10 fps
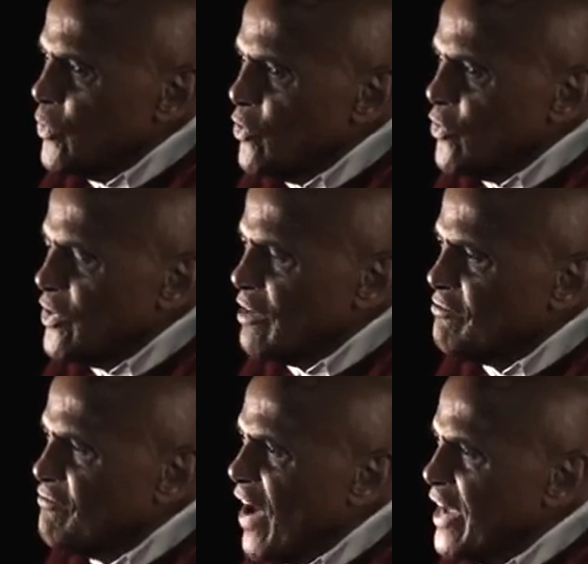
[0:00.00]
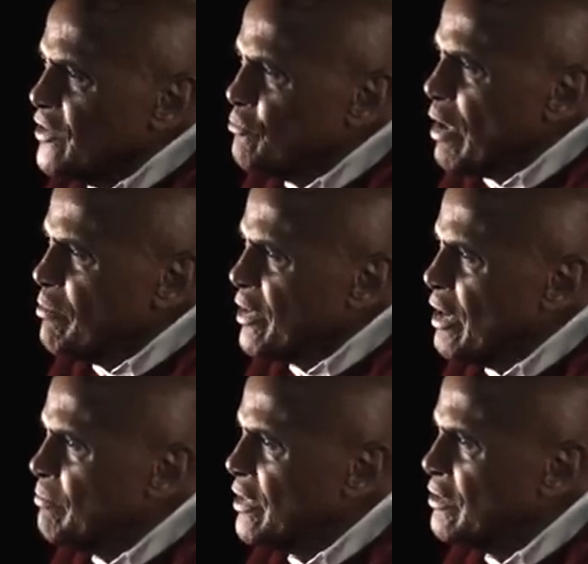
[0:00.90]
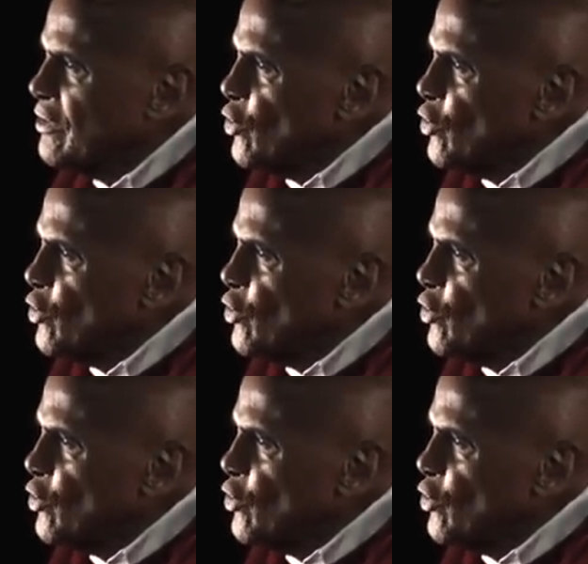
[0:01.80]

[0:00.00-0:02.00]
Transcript: we could not fight it by becoming